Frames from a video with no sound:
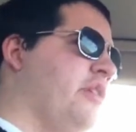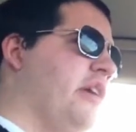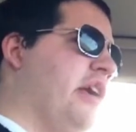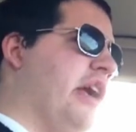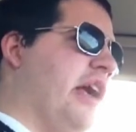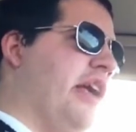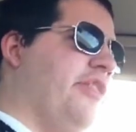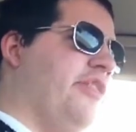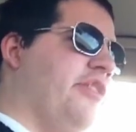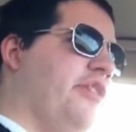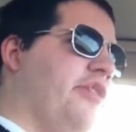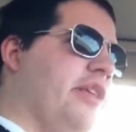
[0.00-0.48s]

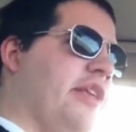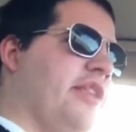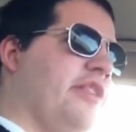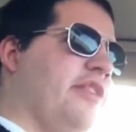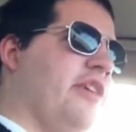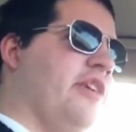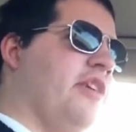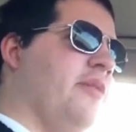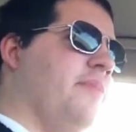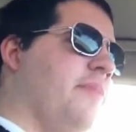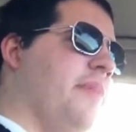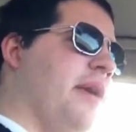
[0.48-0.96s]
And though that's
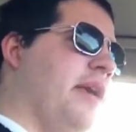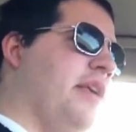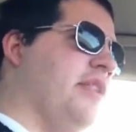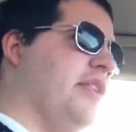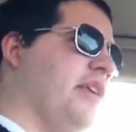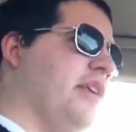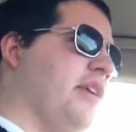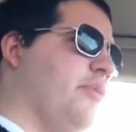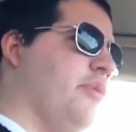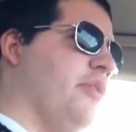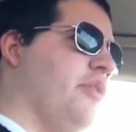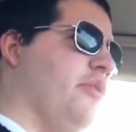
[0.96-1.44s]
not
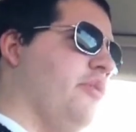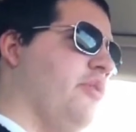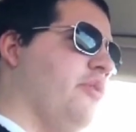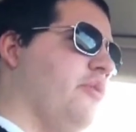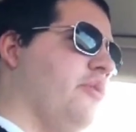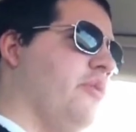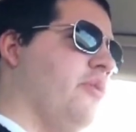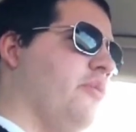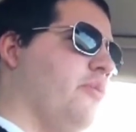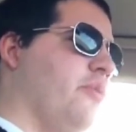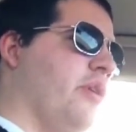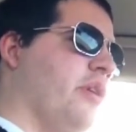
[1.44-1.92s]
amazing when you do
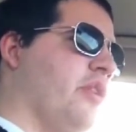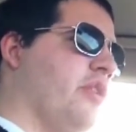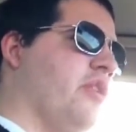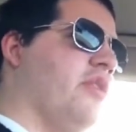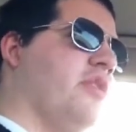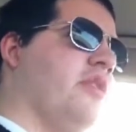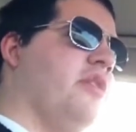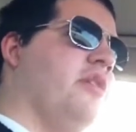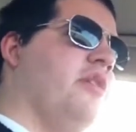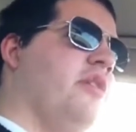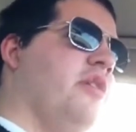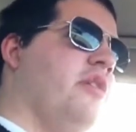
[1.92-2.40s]
it once,
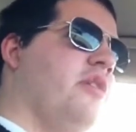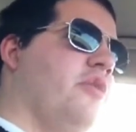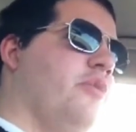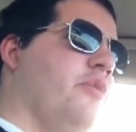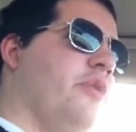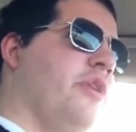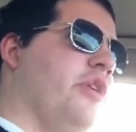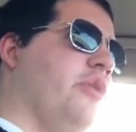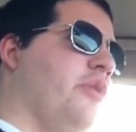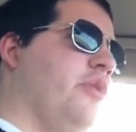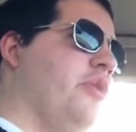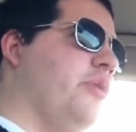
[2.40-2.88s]

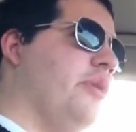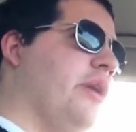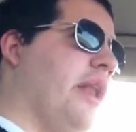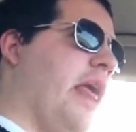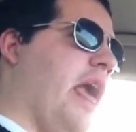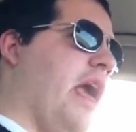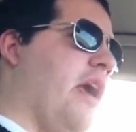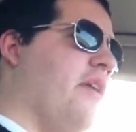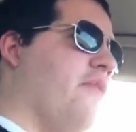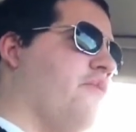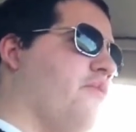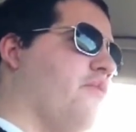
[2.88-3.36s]
when you do it
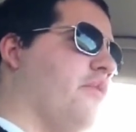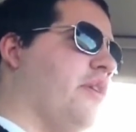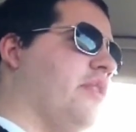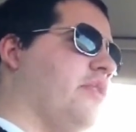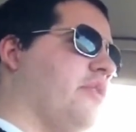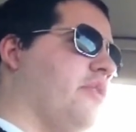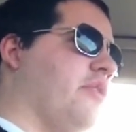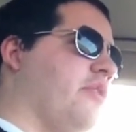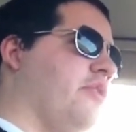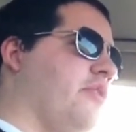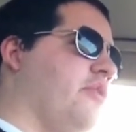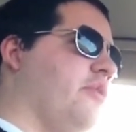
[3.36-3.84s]
every
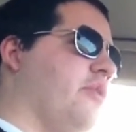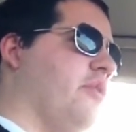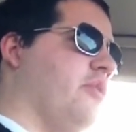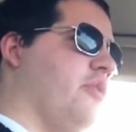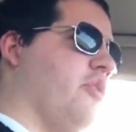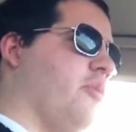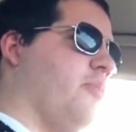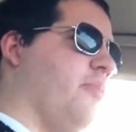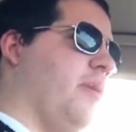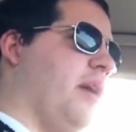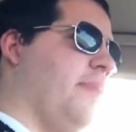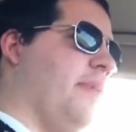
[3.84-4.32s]
turn, you can
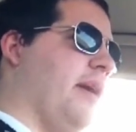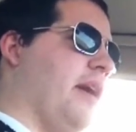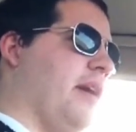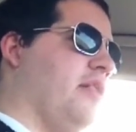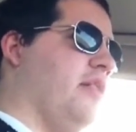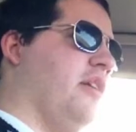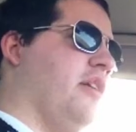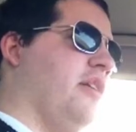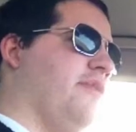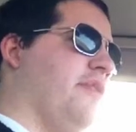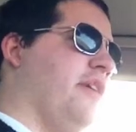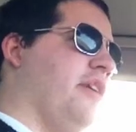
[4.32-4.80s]
just buy back a
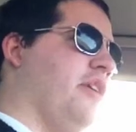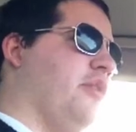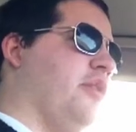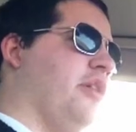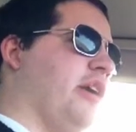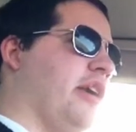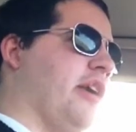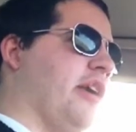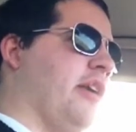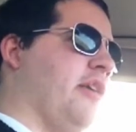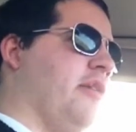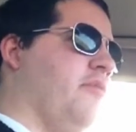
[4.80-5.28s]
lot of value.
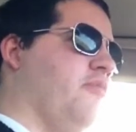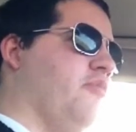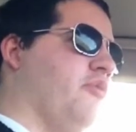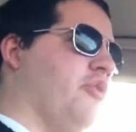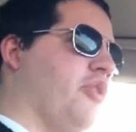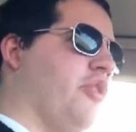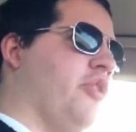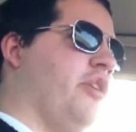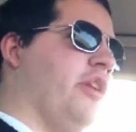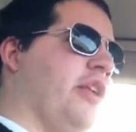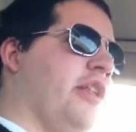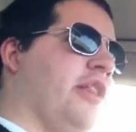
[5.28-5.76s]
Like
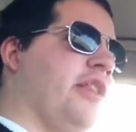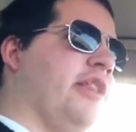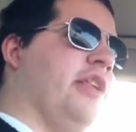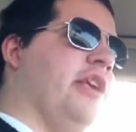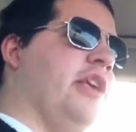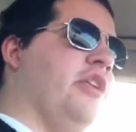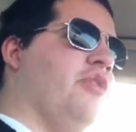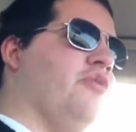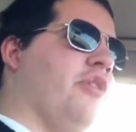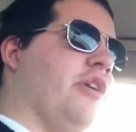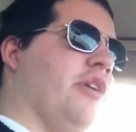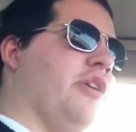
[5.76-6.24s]
returning
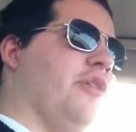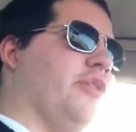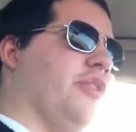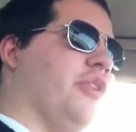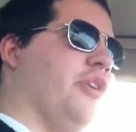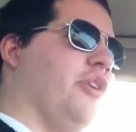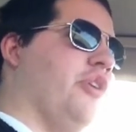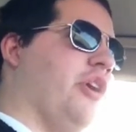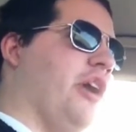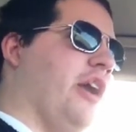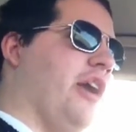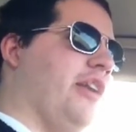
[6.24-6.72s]
Siege Rhinos to
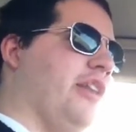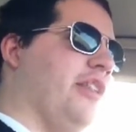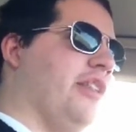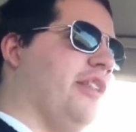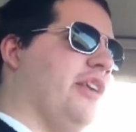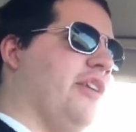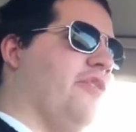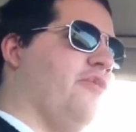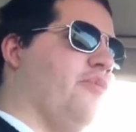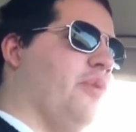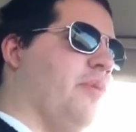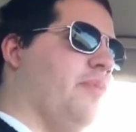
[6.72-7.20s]
your hand
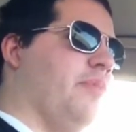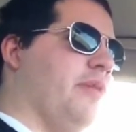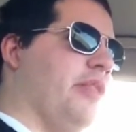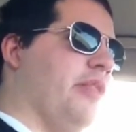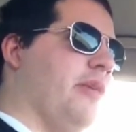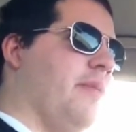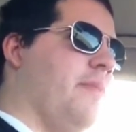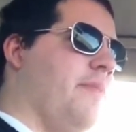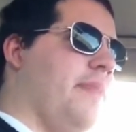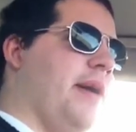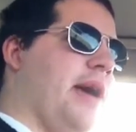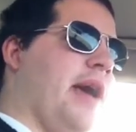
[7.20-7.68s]
instead of whipping
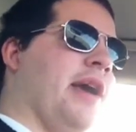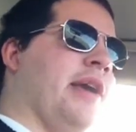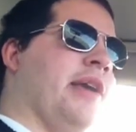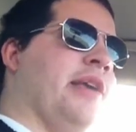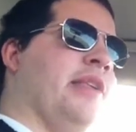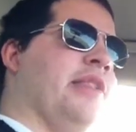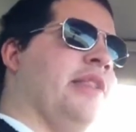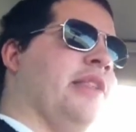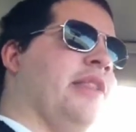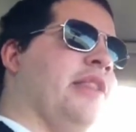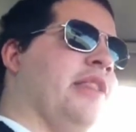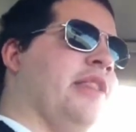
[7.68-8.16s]
them back
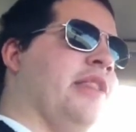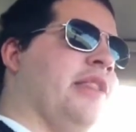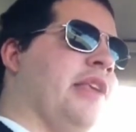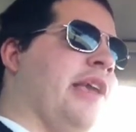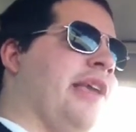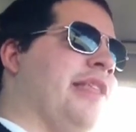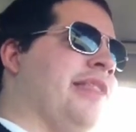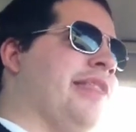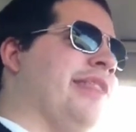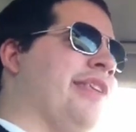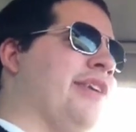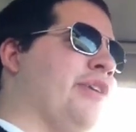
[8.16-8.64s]
is
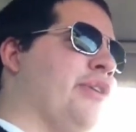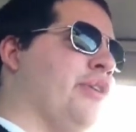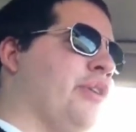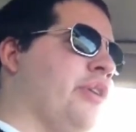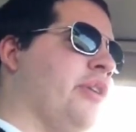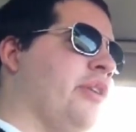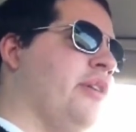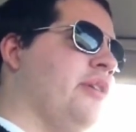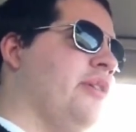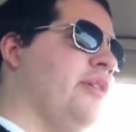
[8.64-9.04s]
insanely good.